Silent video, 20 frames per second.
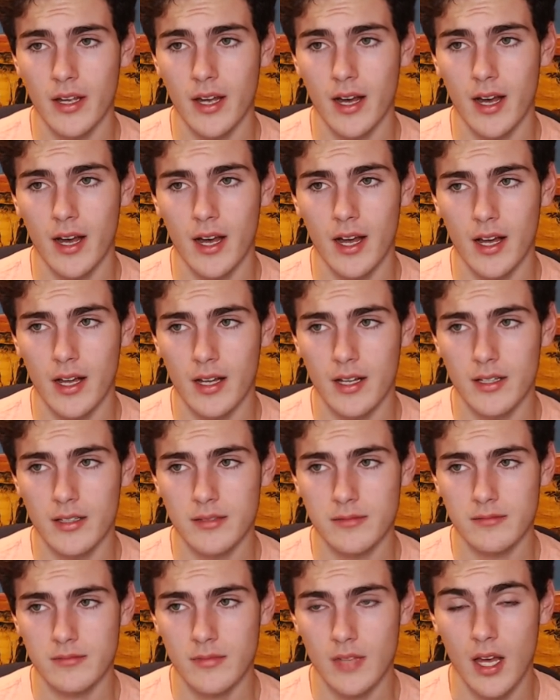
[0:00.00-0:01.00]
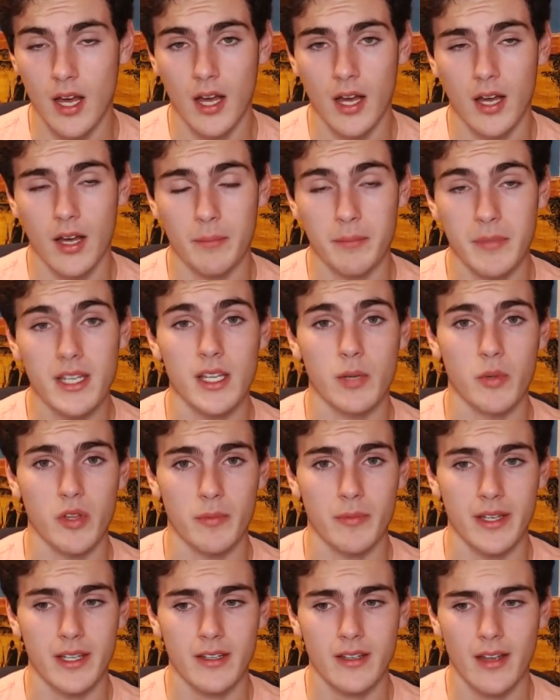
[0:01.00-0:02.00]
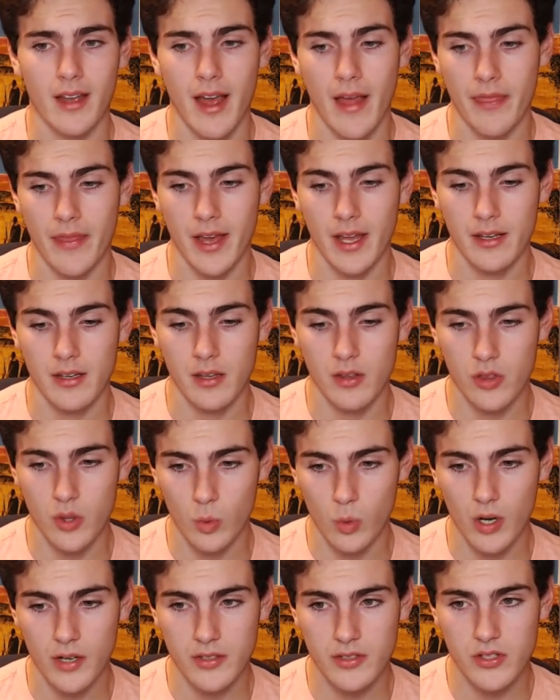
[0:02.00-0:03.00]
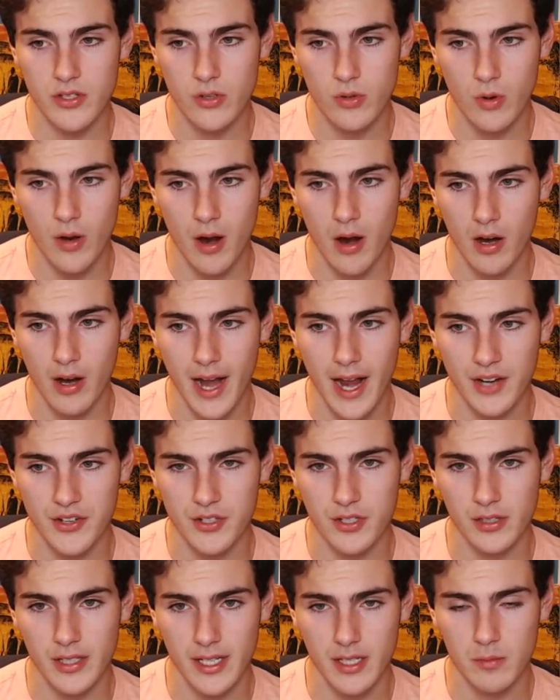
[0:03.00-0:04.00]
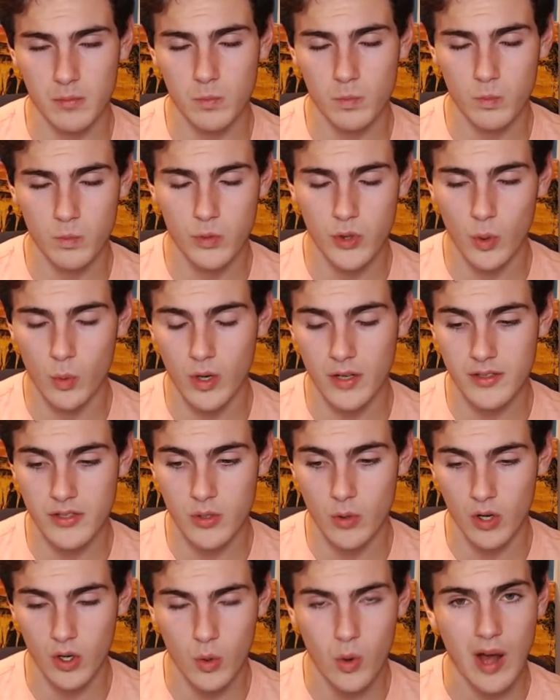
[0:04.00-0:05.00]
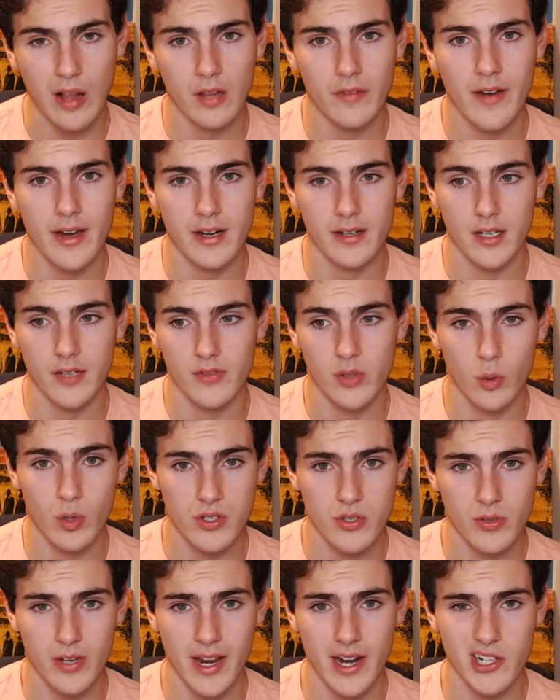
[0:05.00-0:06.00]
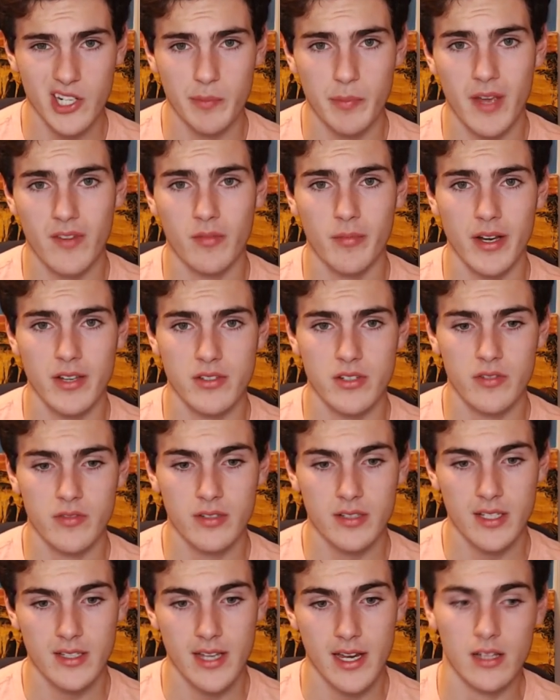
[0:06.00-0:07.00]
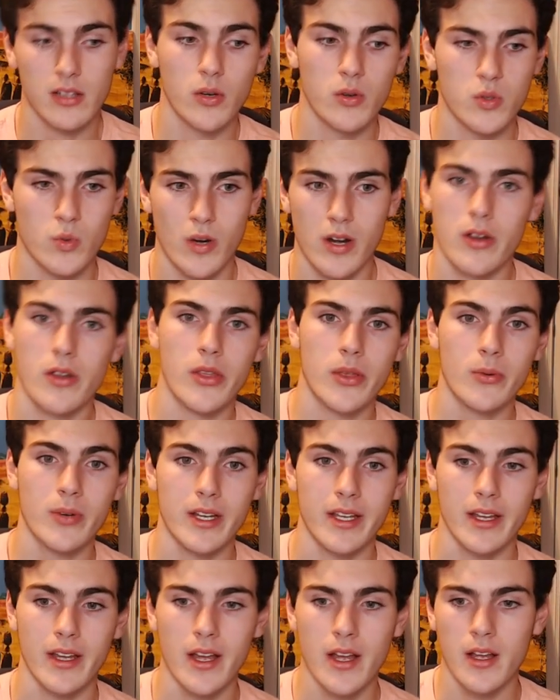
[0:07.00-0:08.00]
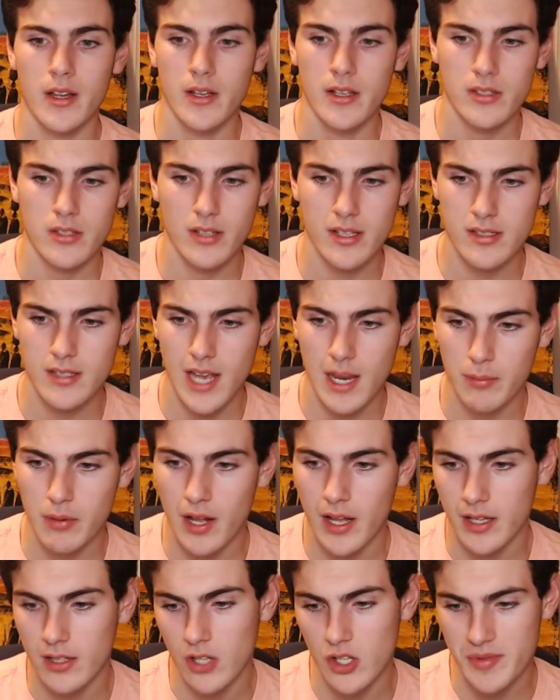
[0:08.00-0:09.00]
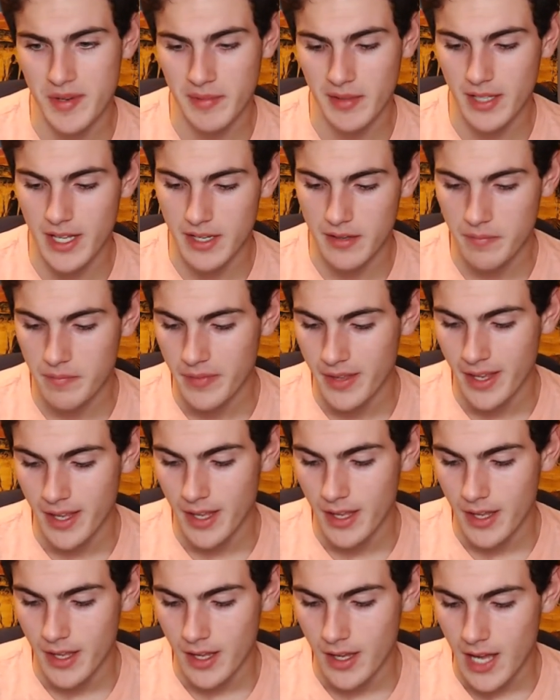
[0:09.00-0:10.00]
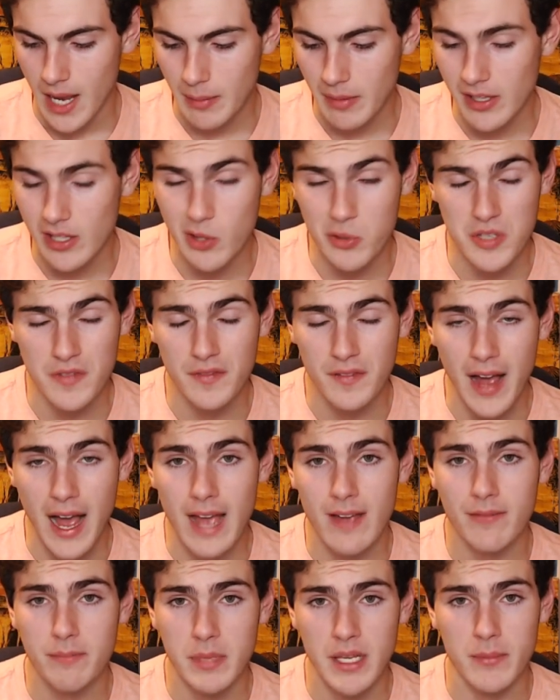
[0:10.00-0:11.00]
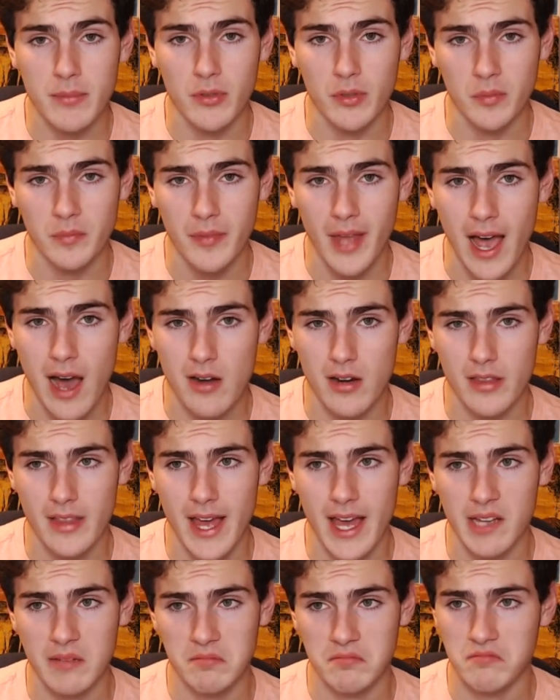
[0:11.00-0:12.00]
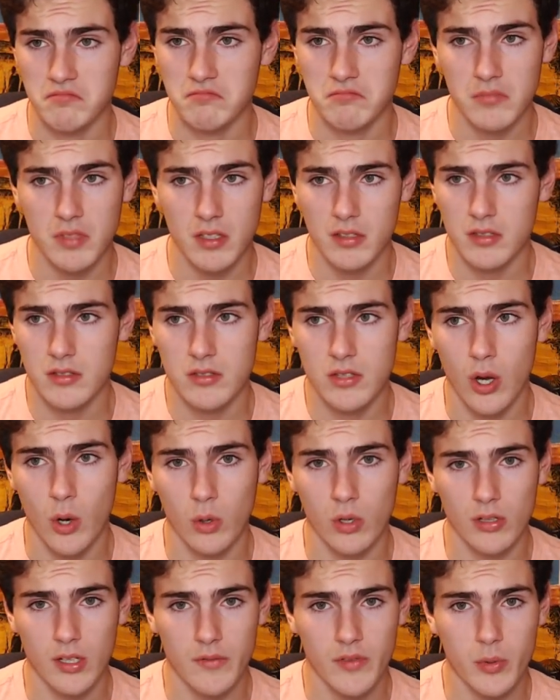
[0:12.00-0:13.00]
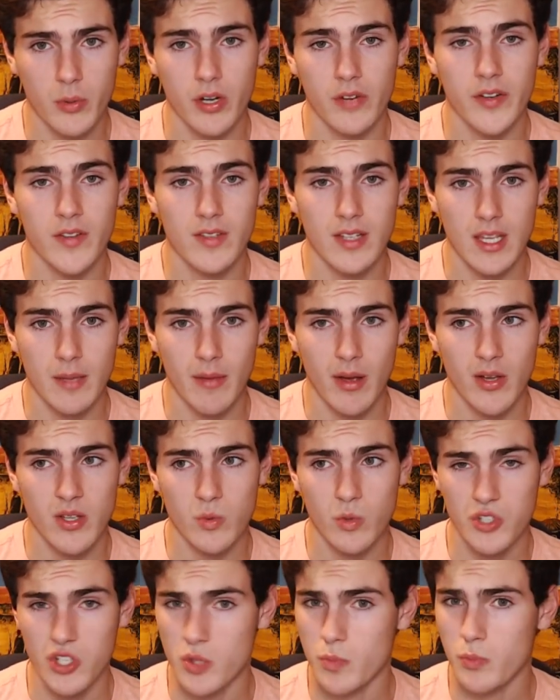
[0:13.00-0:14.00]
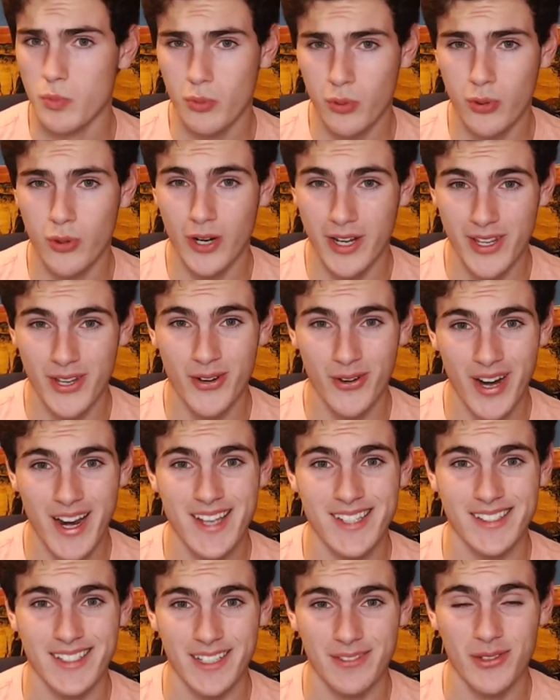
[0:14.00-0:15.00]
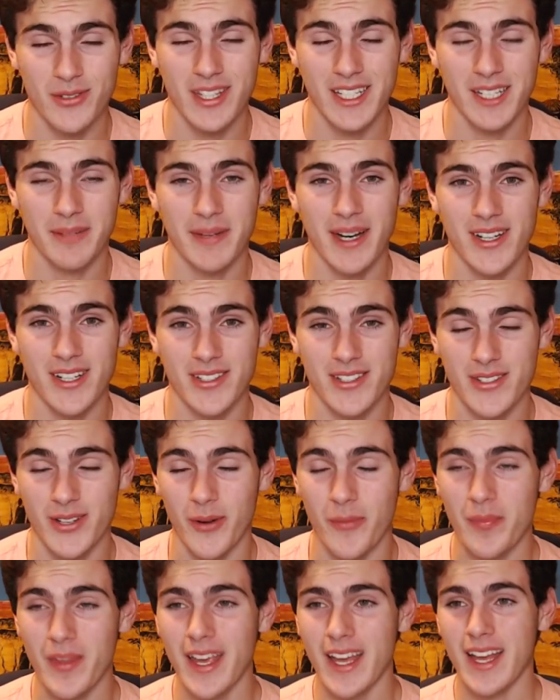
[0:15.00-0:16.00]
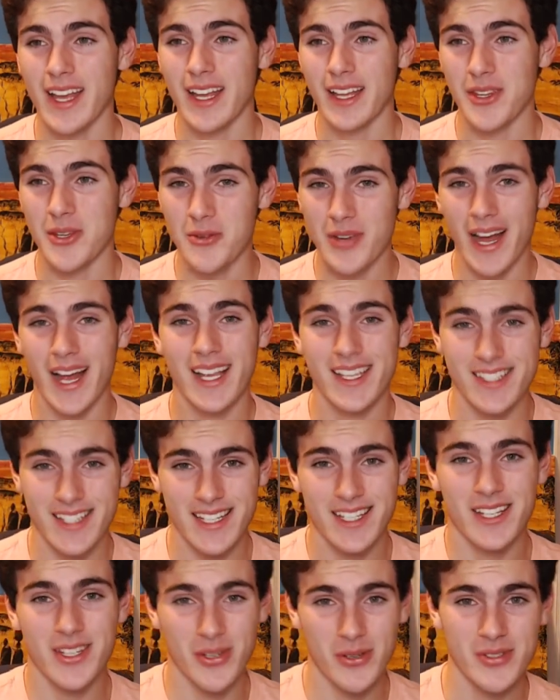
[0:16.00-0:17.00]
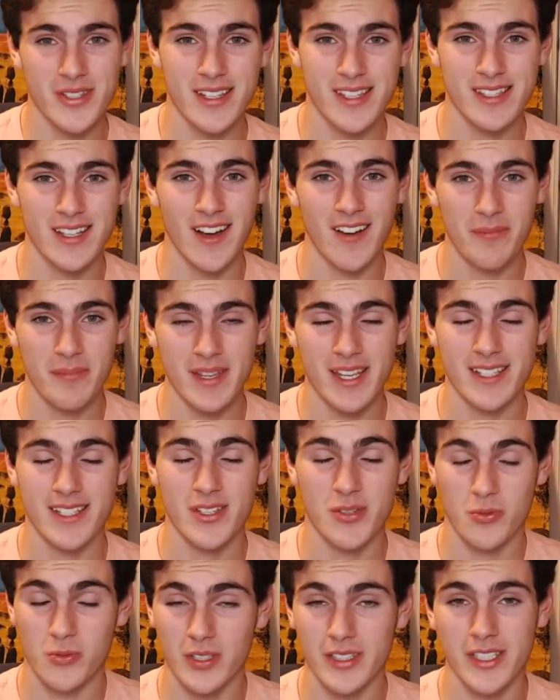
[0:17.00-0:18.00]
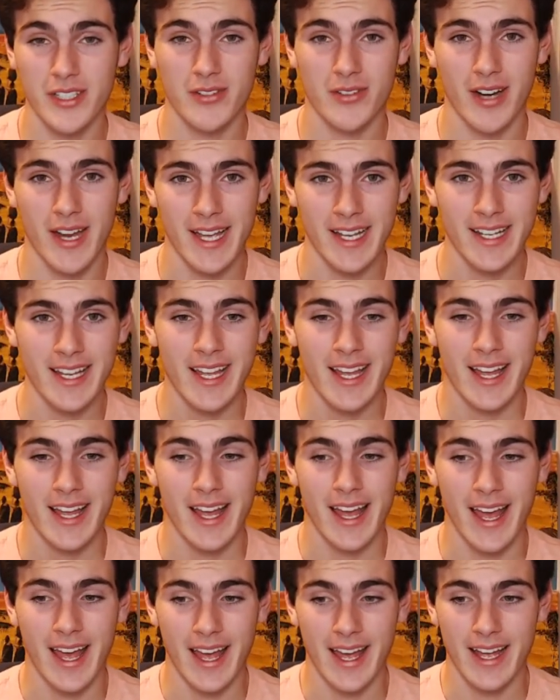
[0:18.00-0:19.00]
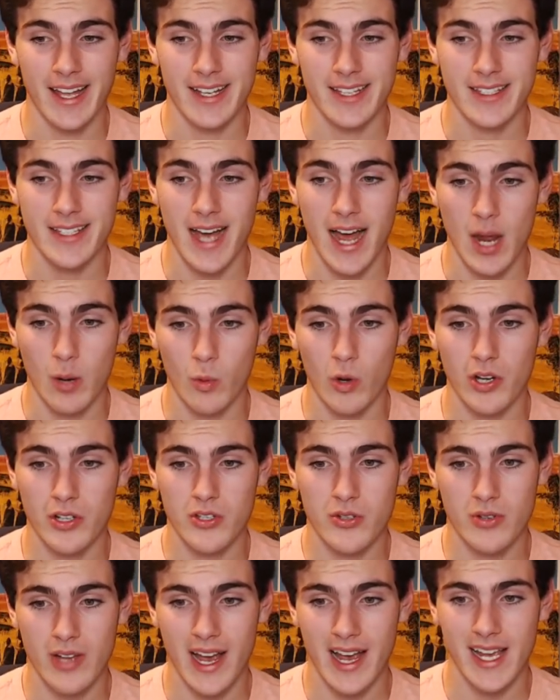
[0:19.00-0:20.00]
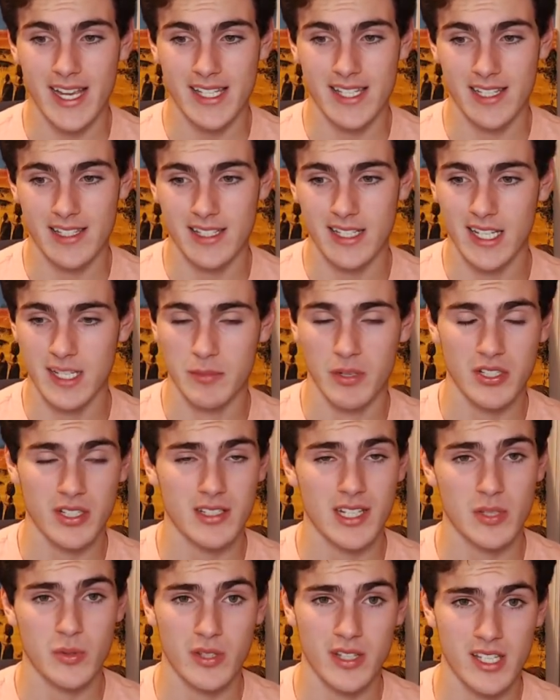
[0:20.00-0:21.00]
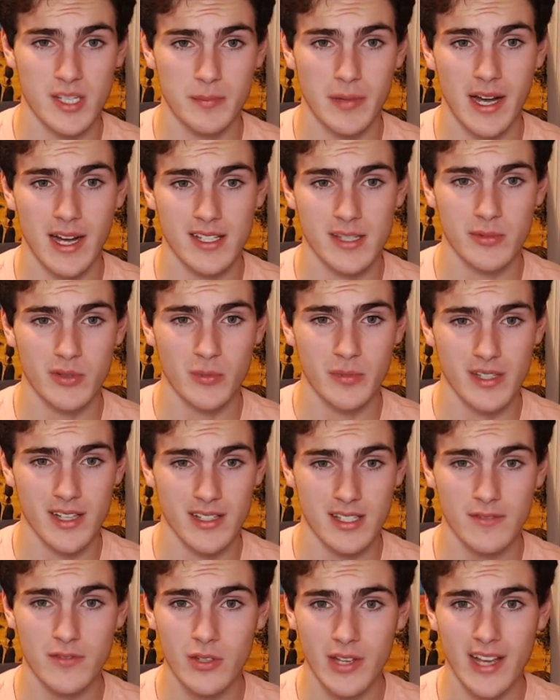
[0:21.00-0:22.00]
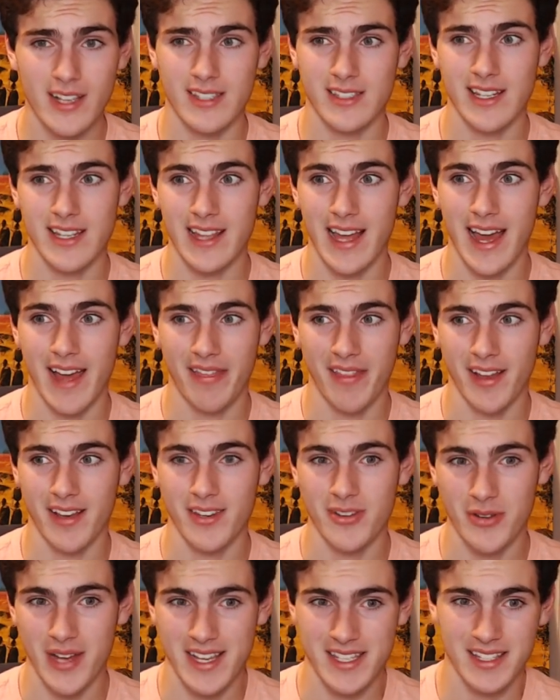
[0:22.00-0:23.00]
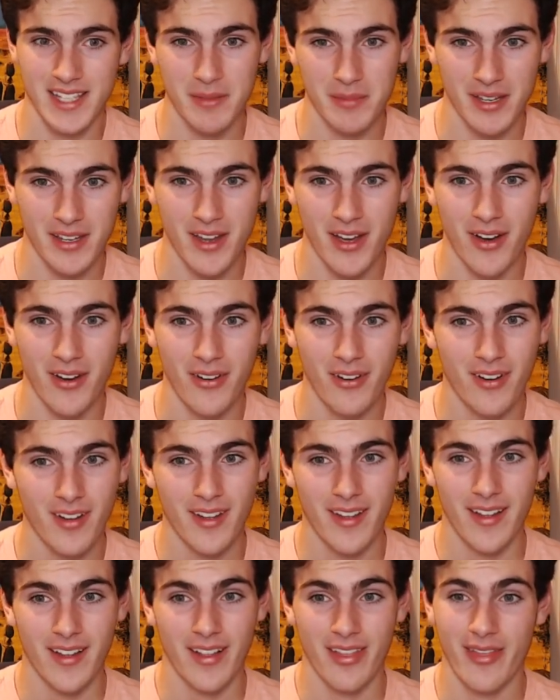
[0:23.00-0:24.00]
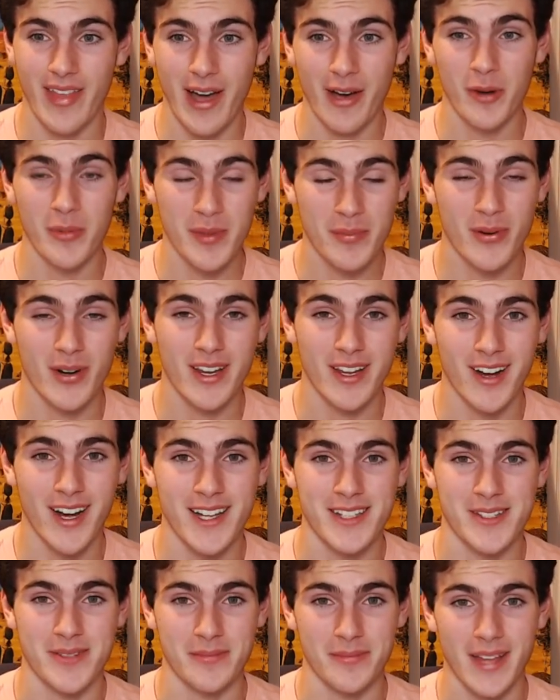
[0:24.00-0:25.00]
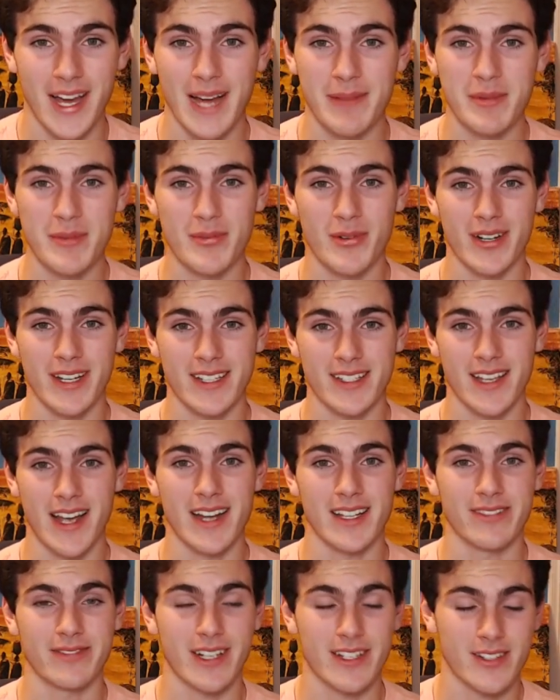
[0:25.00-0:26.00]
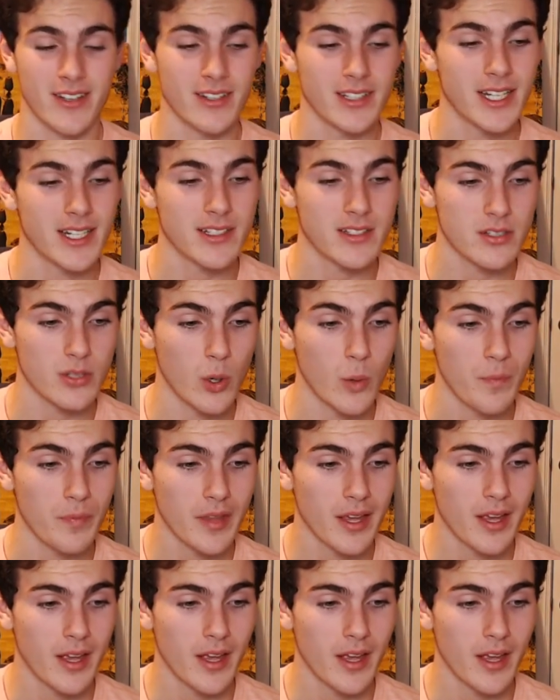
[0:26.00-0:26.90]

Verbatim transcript: a meeting with me. And then the ones who are actually the ones who are qualified enough, the ones who can actually pay for my services, I close 1 to 3. So let's say I'd probably close maybe 5 people out of that total of 350 emails, which is pretty crazy if you think about it. So you guys need to use this stuff, because it's really great. And I want you guys to see as much success with this as possible, because if you guys see that and then you guys let me know, that would be pretty awesome. I'd be pretty psyched if I saw that. So